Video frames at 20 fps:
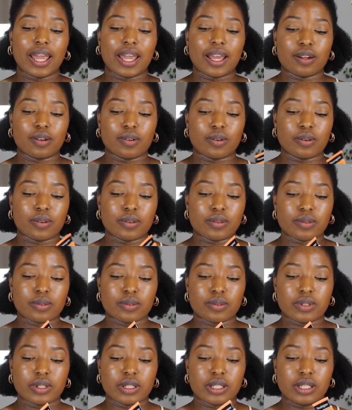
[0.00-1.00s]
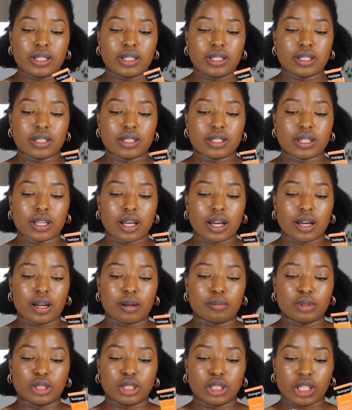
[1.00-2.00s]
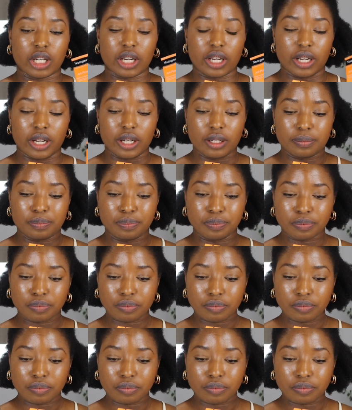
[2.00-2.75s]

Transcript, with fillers: and also this gel.